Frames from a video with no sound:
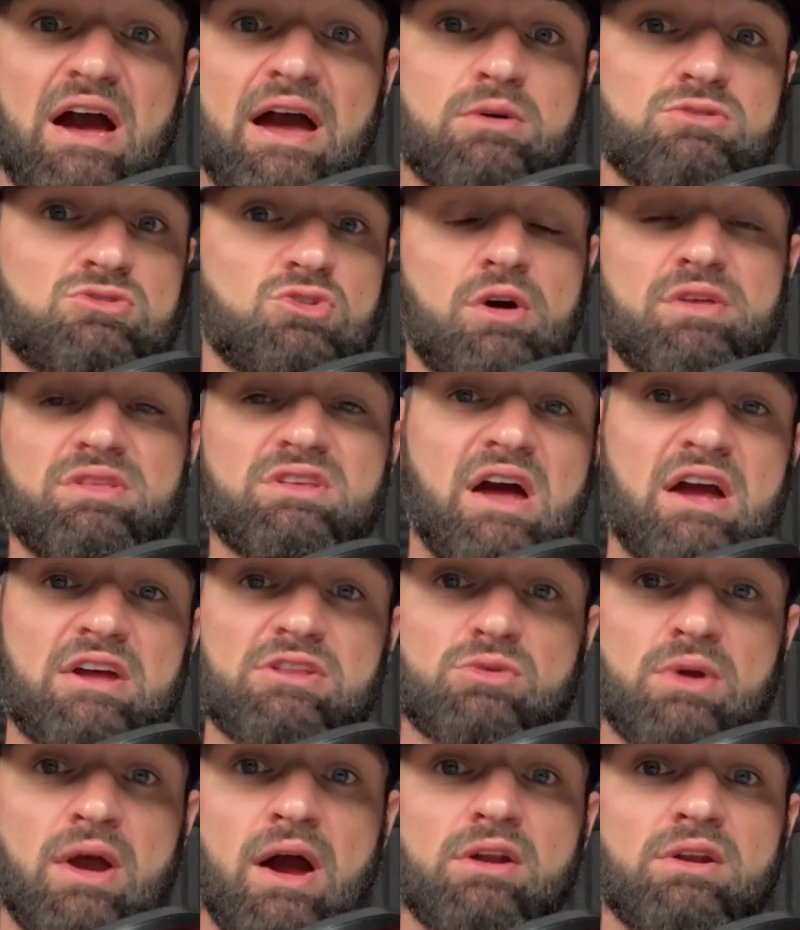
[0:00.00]
It was only the
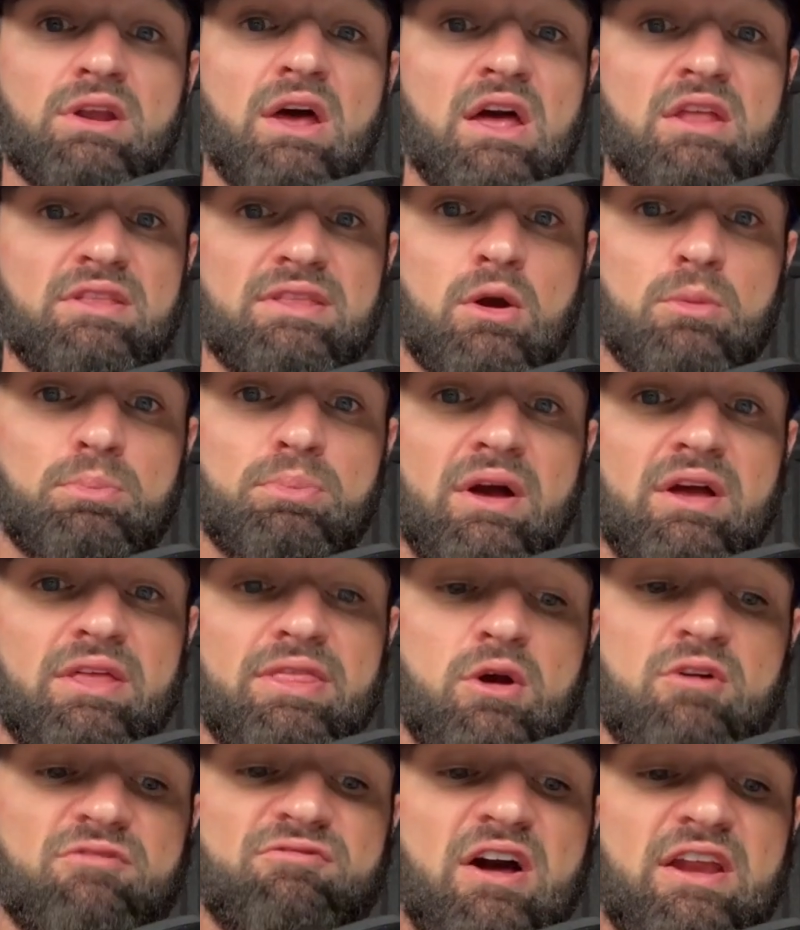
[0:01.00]
ninth round. They
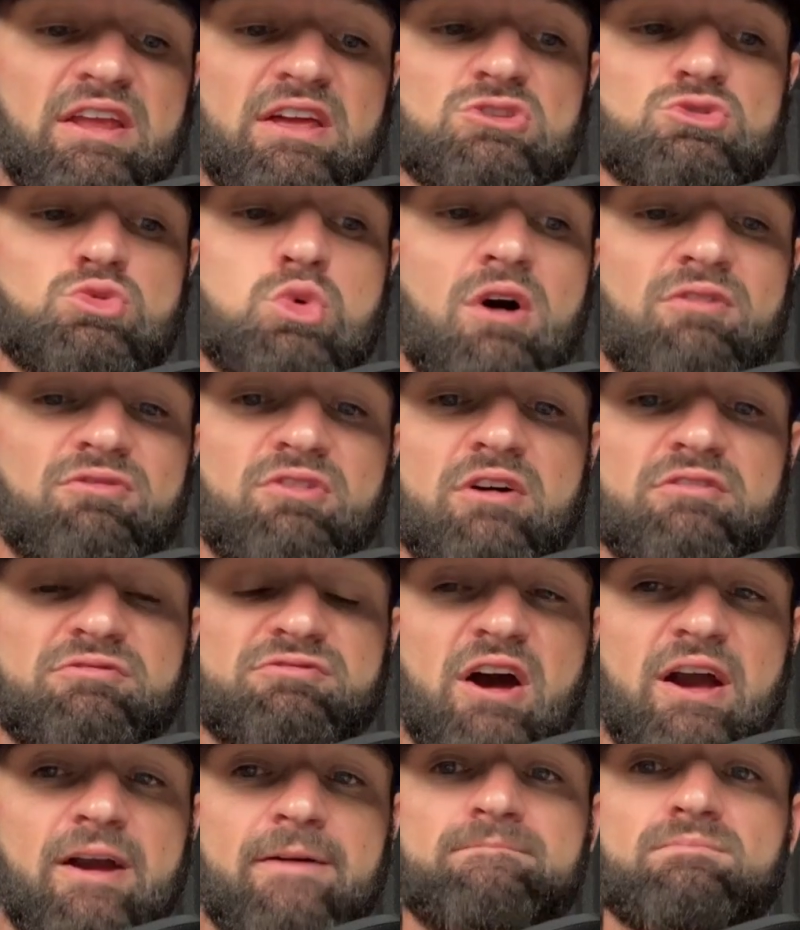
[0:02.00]
were fighting a 12-round
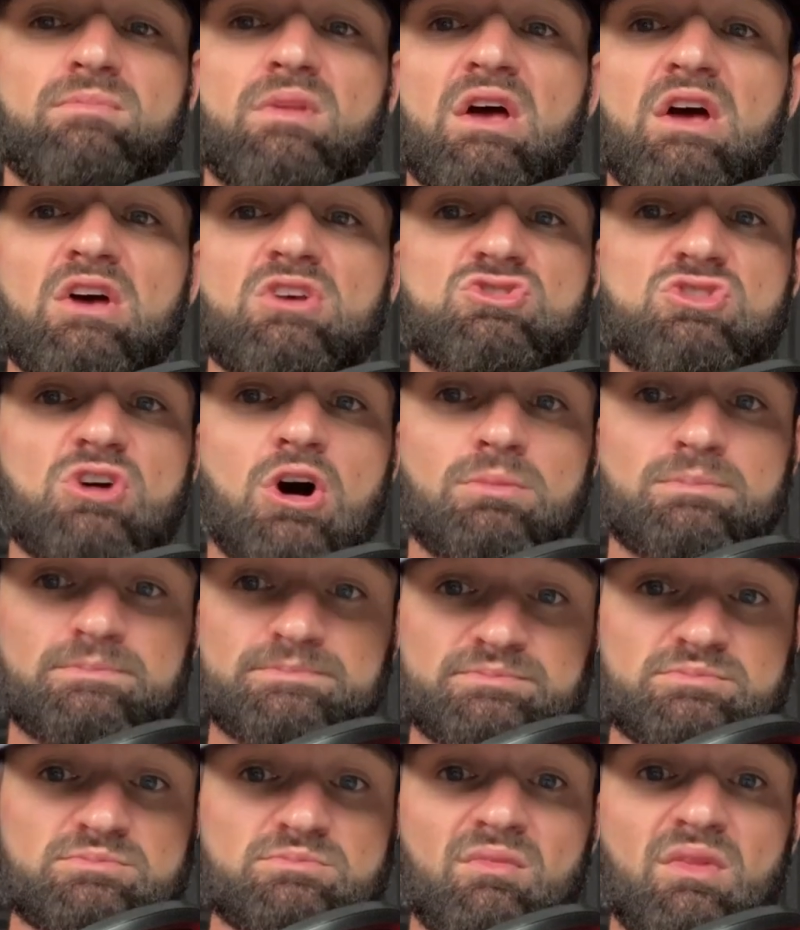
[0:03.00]
fight.
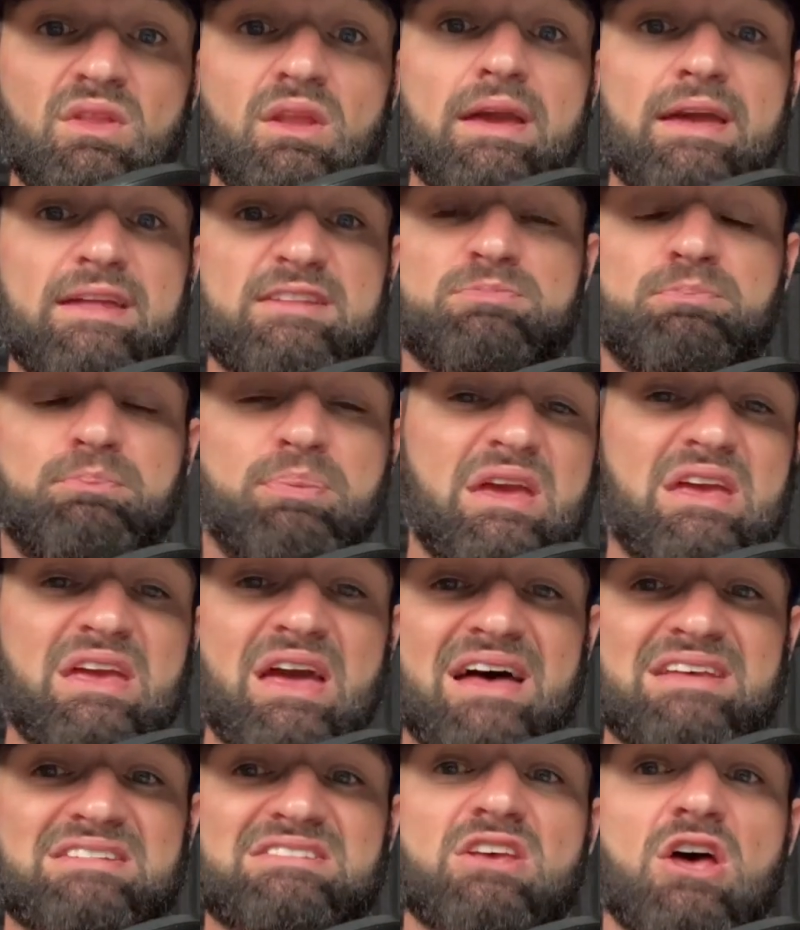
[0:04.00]
So it's
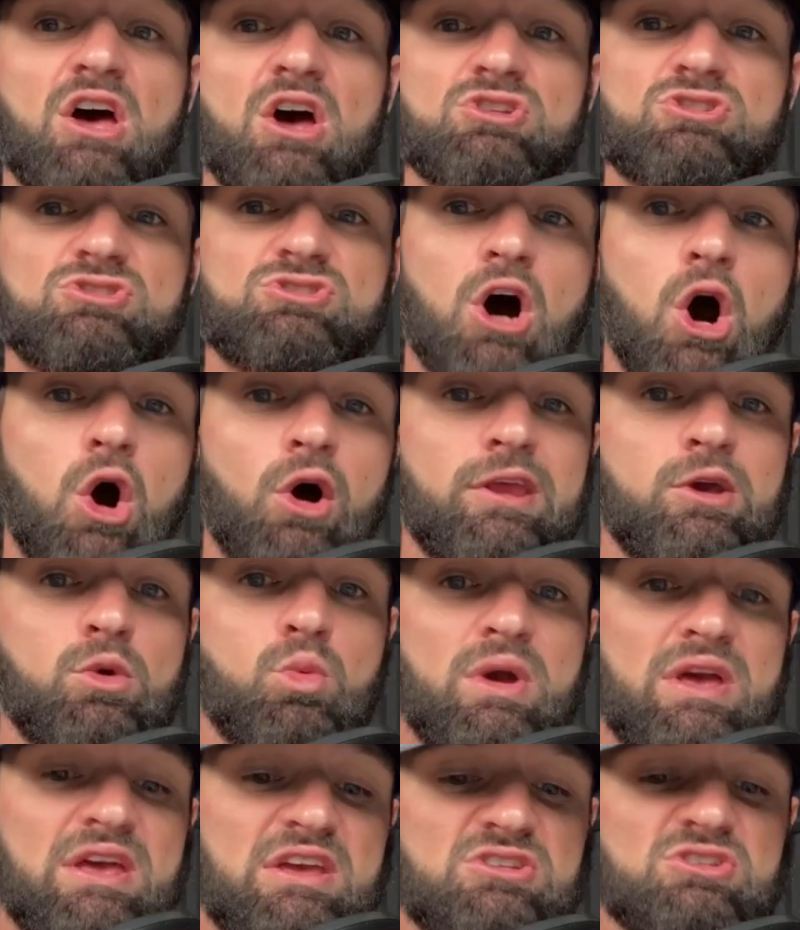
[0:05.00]
BS. Tony
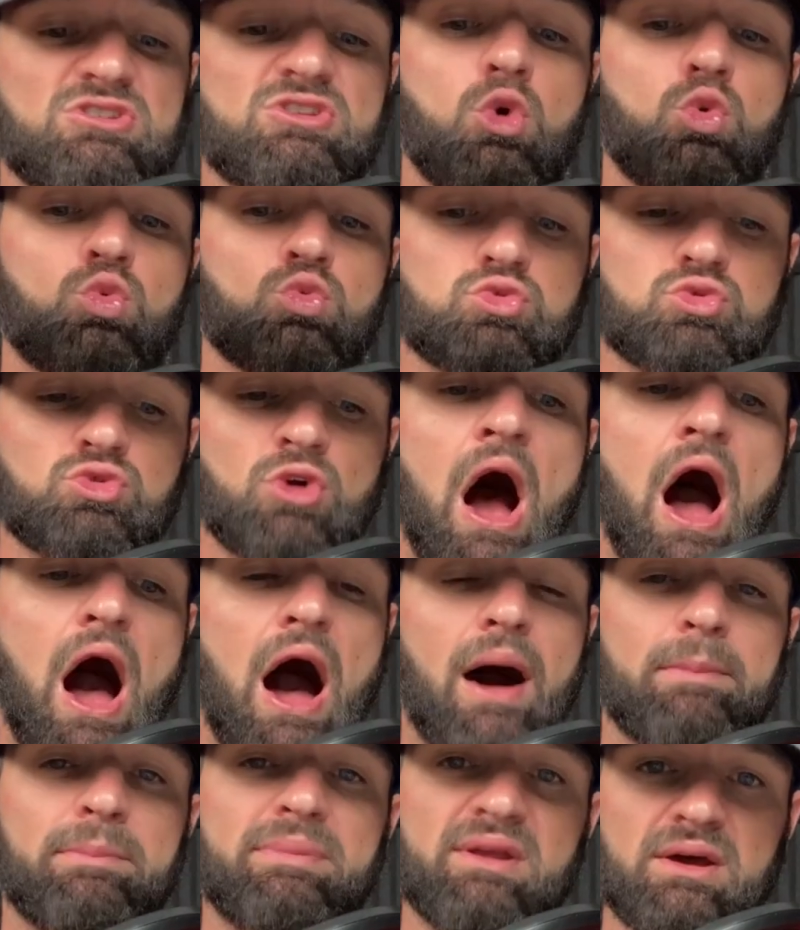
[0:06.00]
Weeks
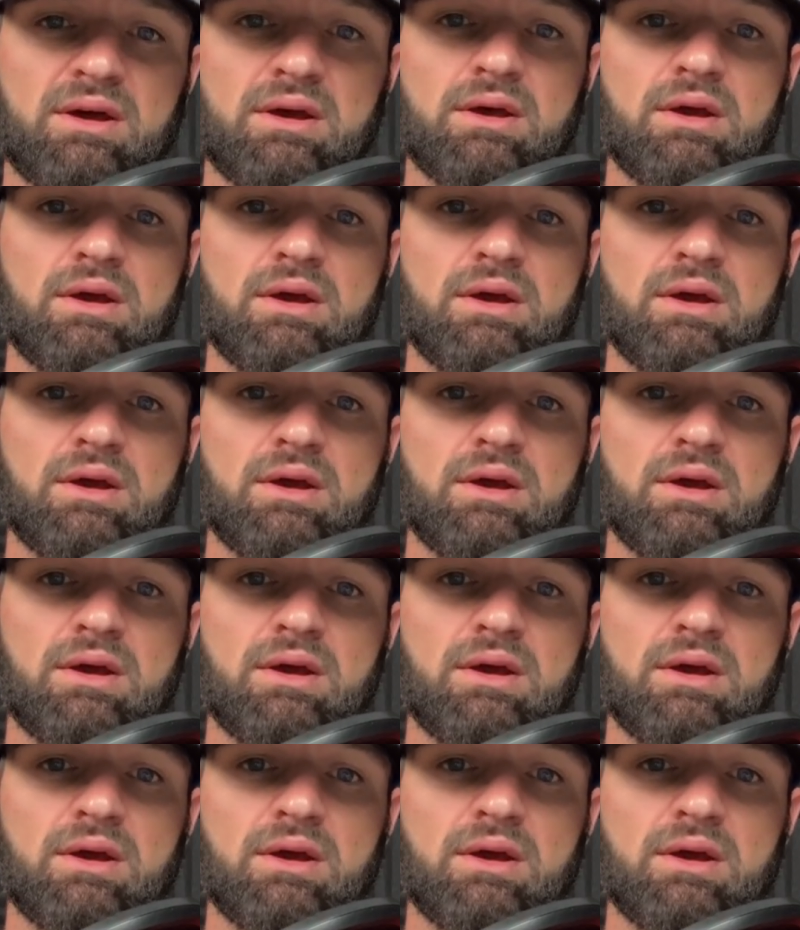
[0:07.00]
robbed.